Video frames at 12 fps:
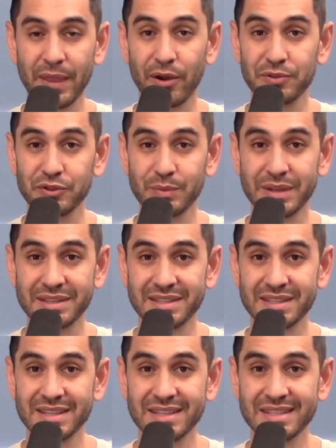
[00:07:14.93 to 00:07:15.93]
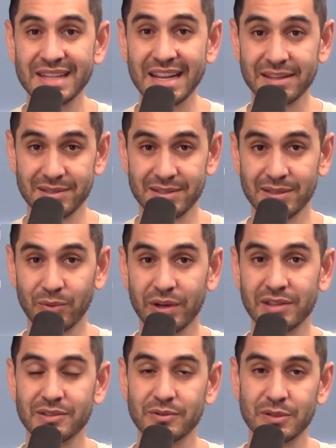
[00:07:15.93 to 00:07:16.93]
It also means saints when
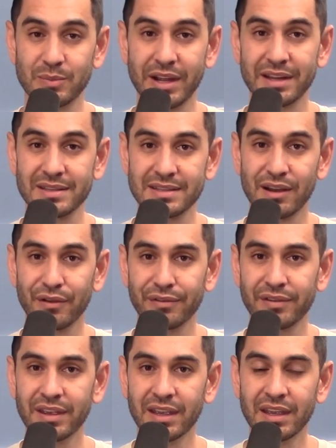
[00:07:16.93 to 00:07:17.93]
it's used by itself.